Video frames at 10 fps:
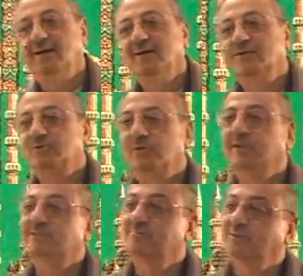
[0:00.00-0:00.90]
So it
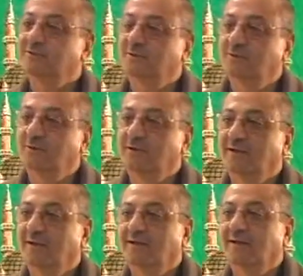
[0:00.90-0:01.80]
is majroor.
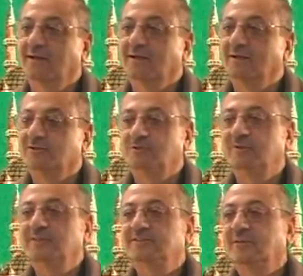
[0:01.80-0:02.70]
Do you
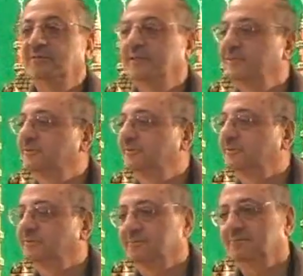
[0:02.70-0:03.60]
think something
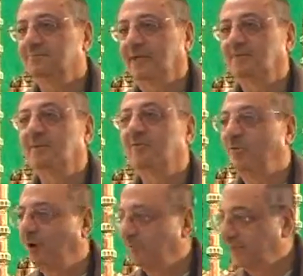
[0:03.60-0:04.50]
has been
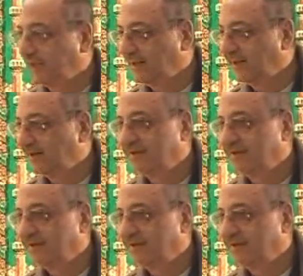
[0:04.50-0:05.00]
dropped here?